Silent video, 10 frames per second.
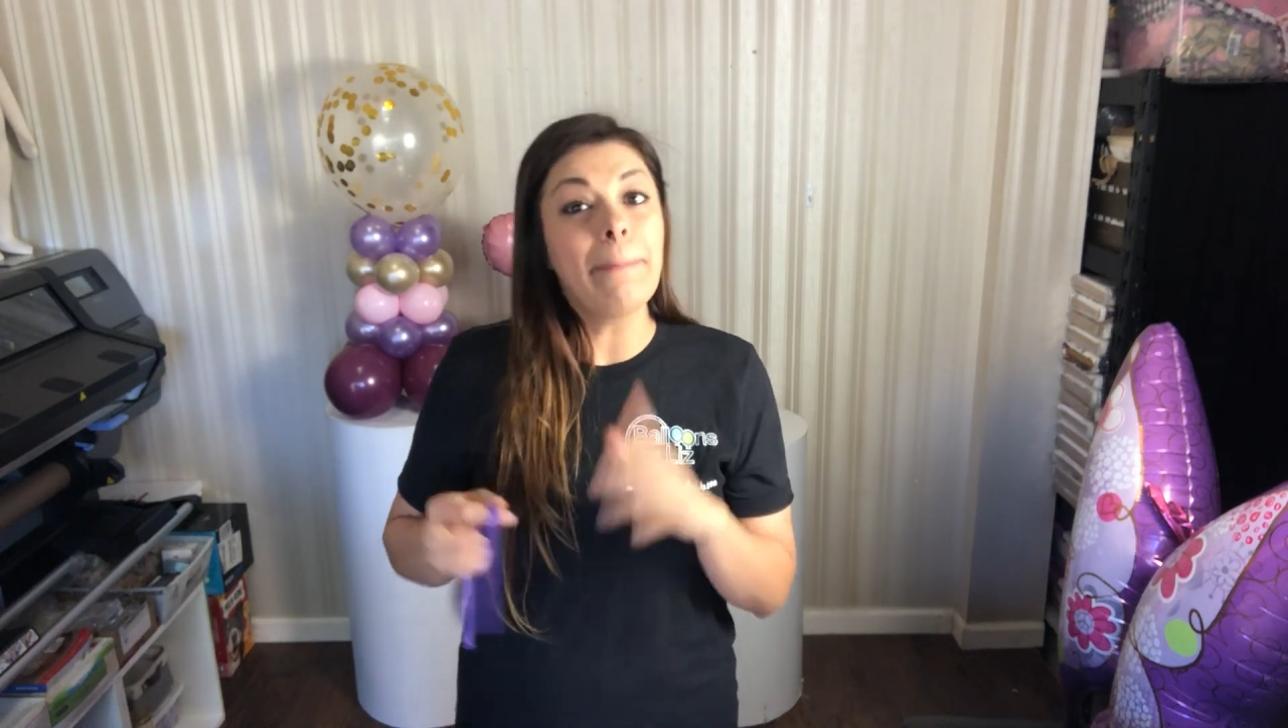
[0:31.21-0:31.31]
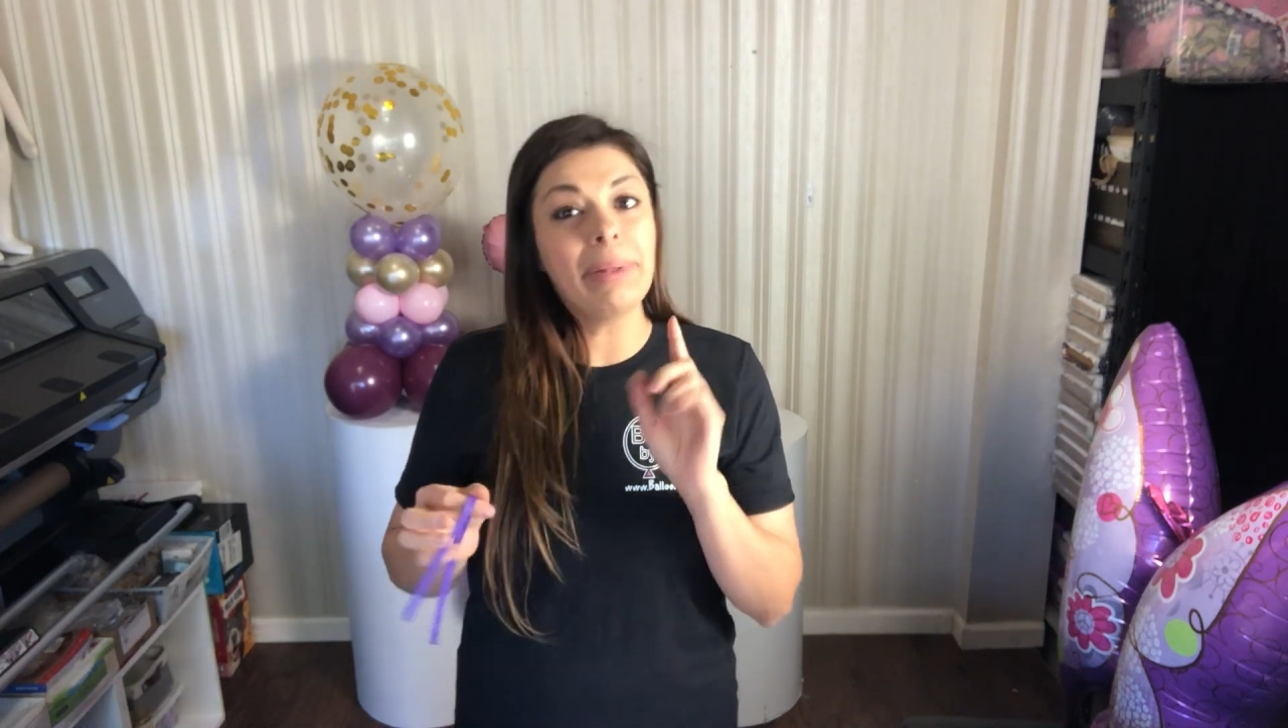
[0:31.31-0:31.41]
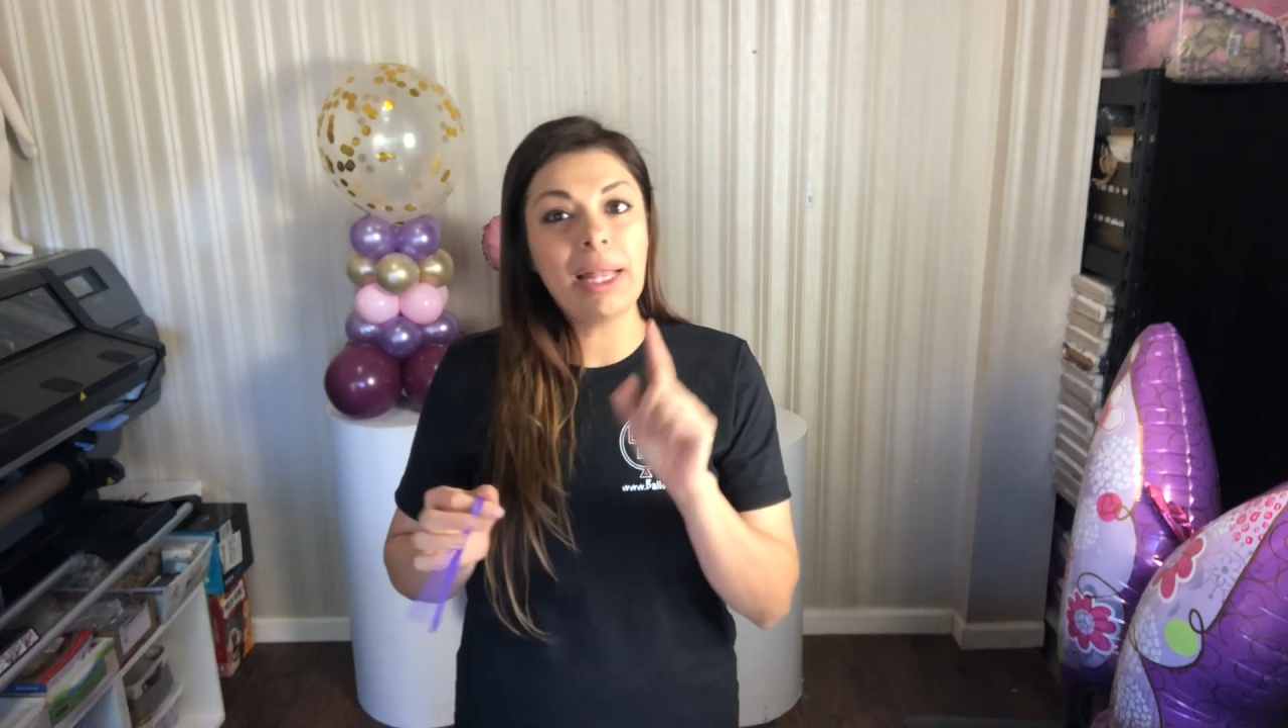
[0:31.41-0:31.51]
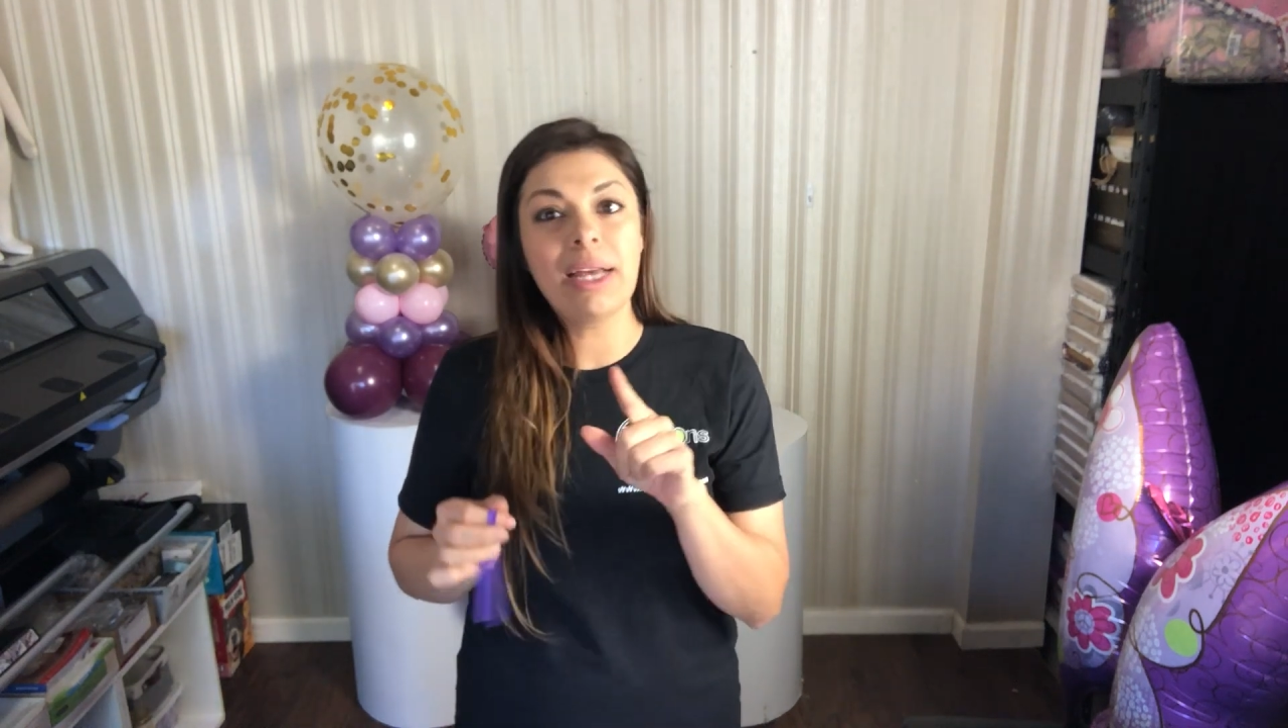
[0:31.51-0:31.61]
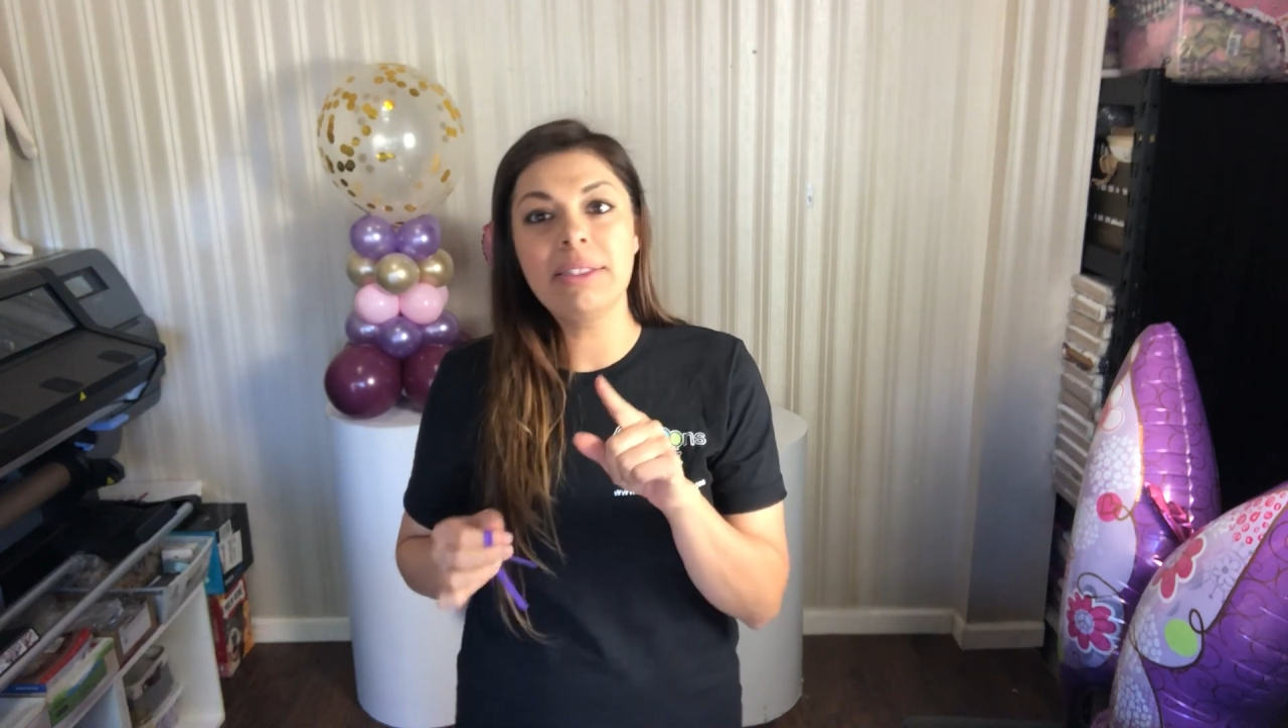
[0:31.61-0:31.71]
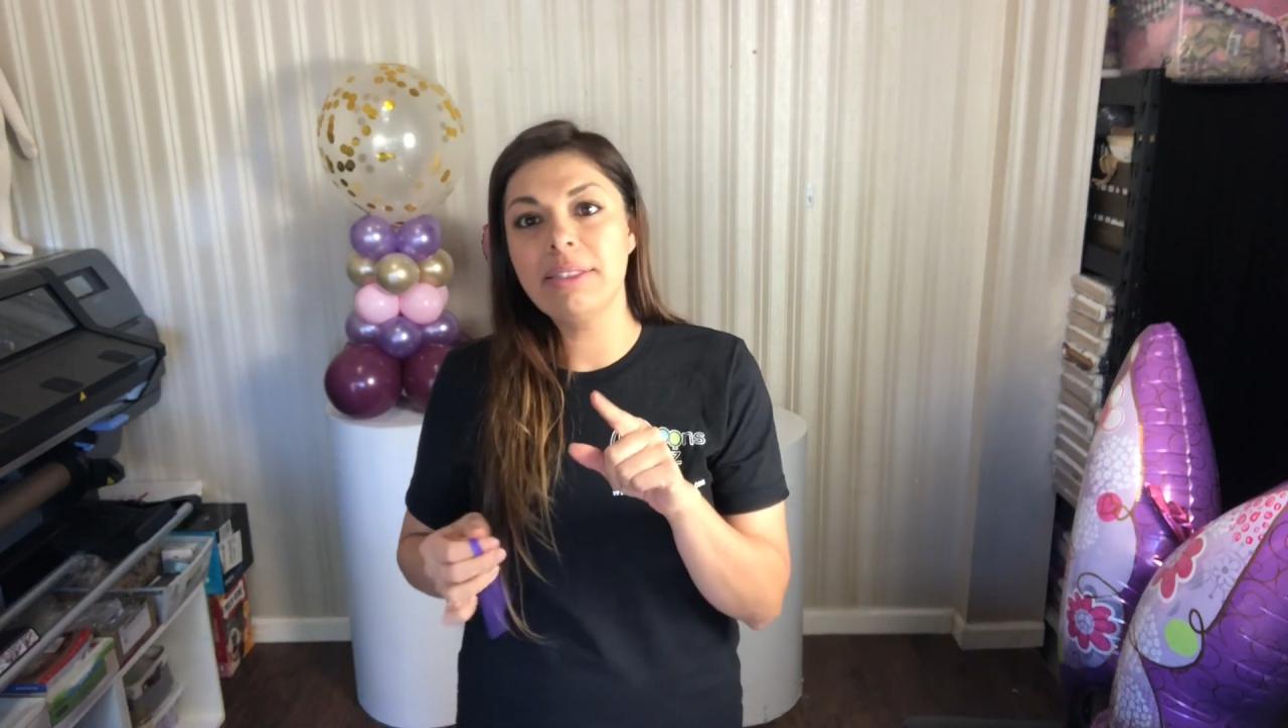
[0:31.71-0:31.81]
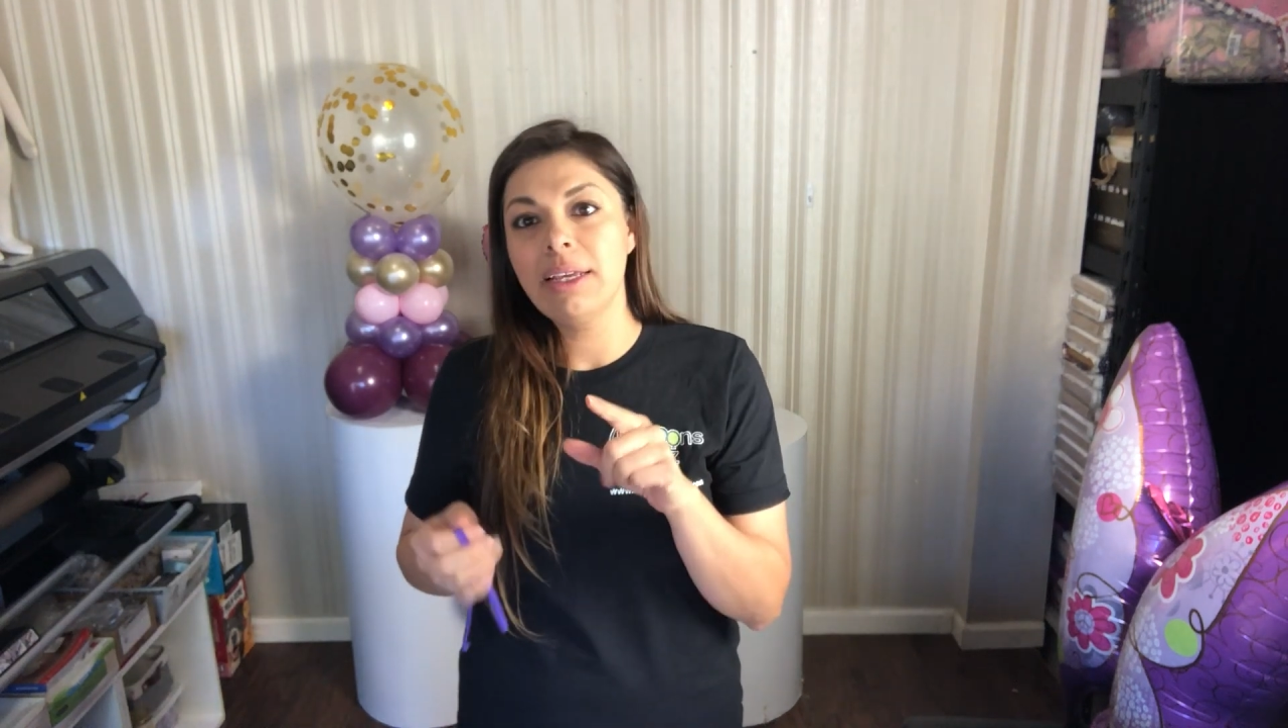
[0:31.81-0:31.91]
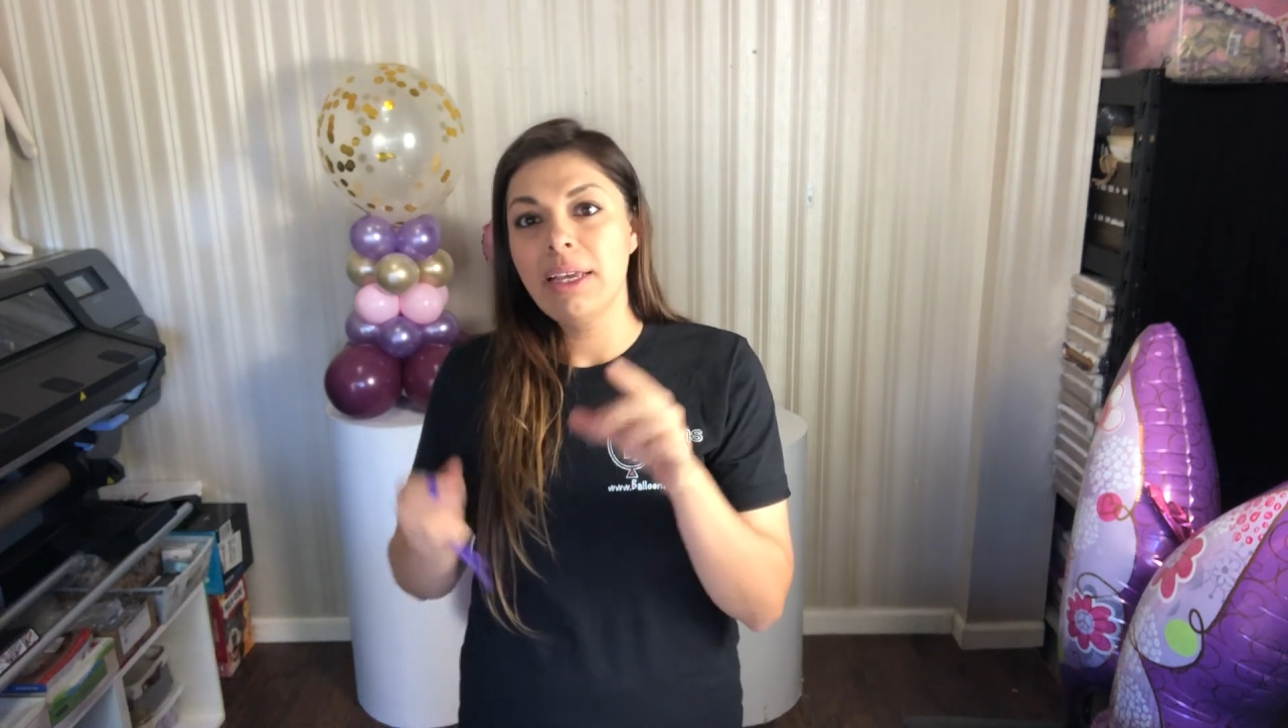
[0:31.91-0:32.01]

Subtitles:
Plus,